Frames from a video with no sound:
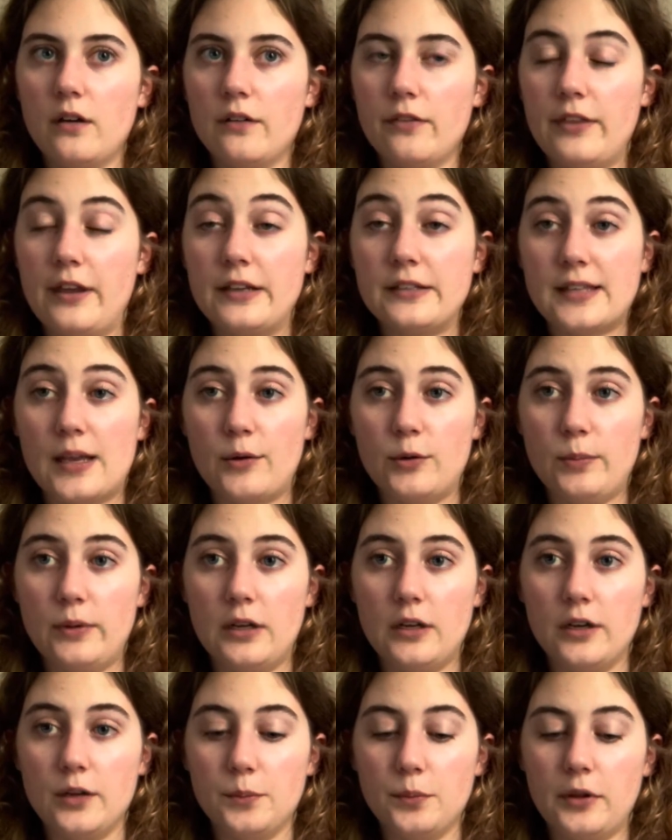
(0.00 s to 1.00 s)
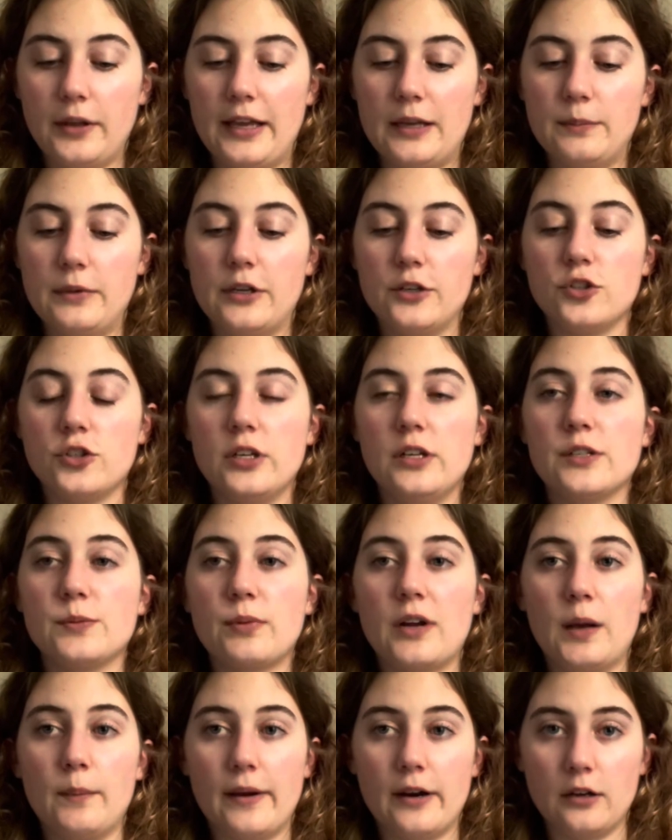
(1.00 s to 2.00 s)
thinks that would be a good plan because she is
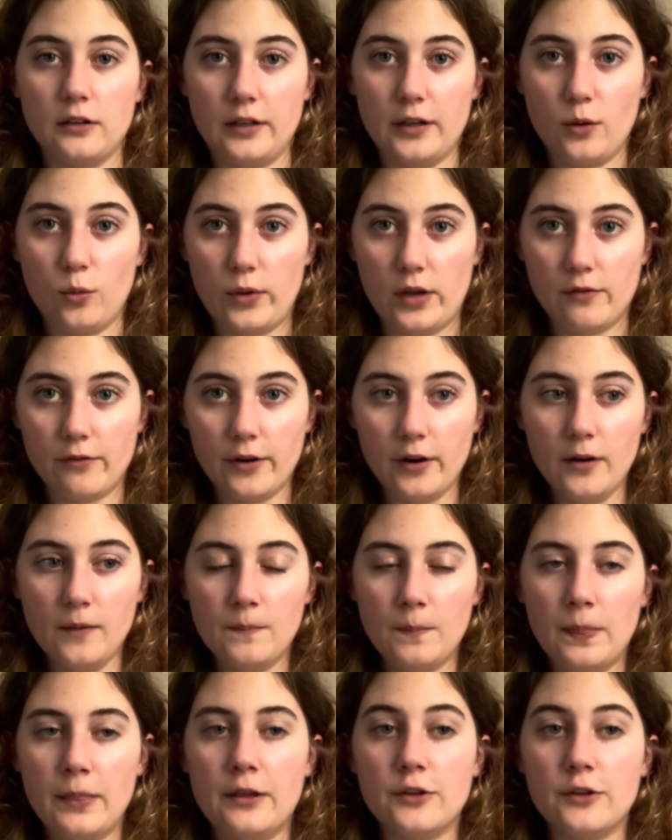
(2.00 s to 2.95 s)
primarily a weaver.